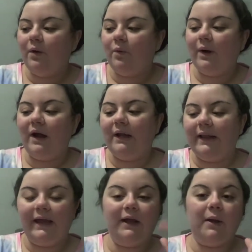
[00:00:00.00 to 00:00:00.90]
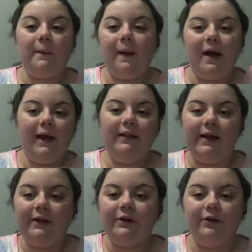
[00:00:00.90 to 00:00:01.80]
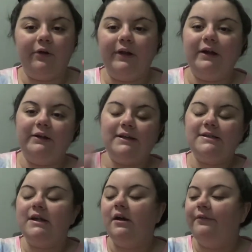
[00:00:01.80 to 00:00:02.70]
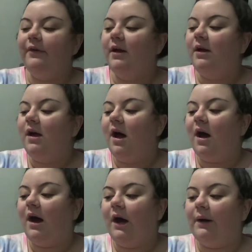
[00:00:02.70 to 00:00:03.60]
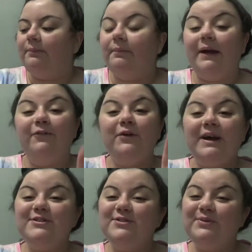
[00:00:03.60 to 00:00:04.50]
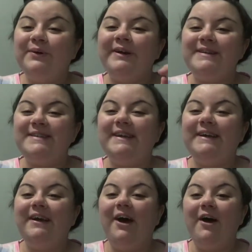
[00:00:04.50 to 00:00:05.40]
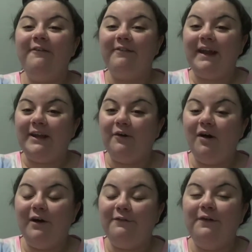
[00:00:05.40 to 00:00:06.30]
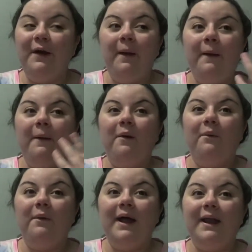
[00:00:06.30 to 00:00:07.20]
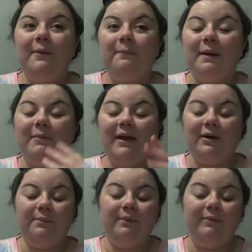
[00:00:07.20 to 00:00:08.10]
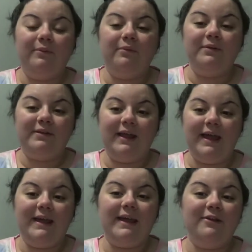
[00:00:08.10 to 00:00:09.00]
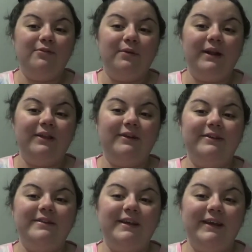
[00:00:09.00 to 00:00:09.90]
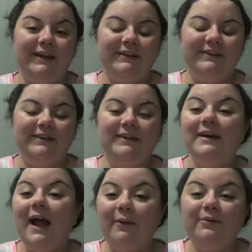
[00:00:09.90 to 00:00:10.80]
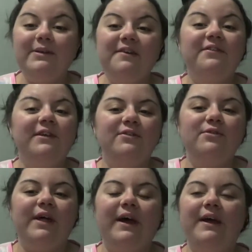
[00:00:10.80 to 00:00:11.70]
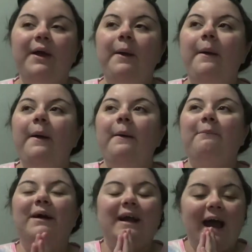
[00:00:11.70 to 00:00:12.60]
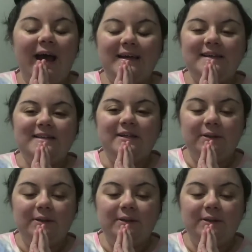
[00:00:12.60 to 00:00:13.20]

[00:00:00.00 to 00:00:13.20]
wearing like eyeliner and all that good stuff. But if you guys do want to see a video of what my makeup was like in 2013, I will definitely do that. But guys,